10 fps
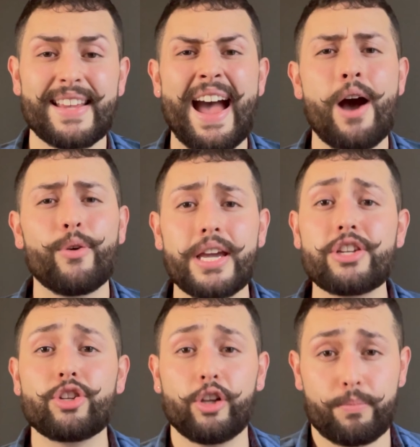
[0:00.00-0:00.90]
how
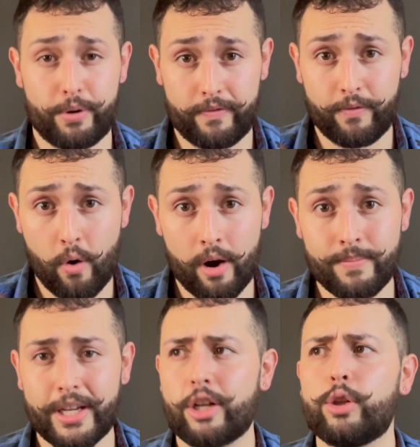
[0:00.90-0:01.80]
each look
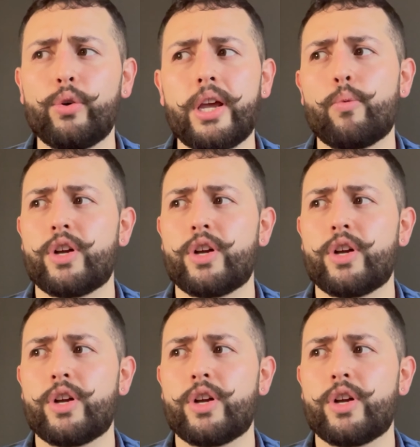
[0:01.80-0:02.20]
performed, including